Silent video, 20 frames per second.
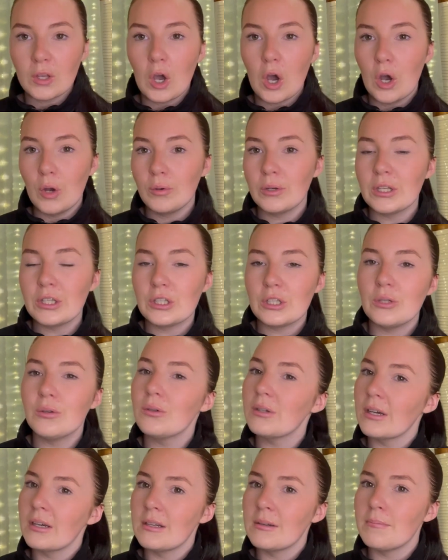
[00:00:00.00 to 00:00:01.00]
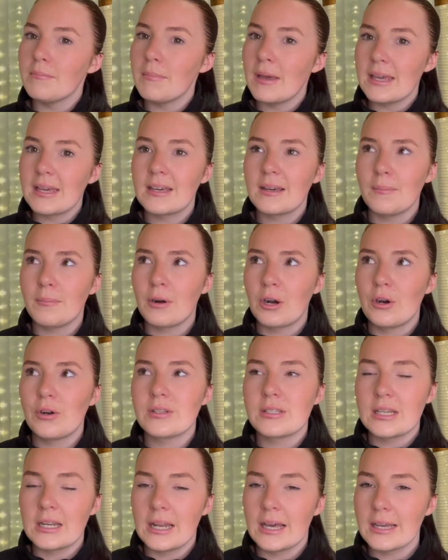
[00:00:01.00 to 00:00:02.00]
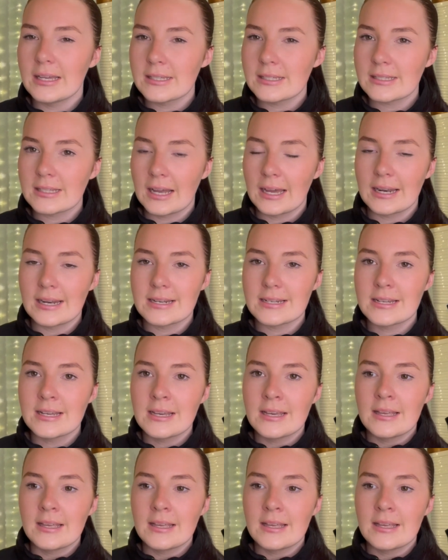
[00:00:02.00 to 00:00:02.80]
Only you can make a priority list, and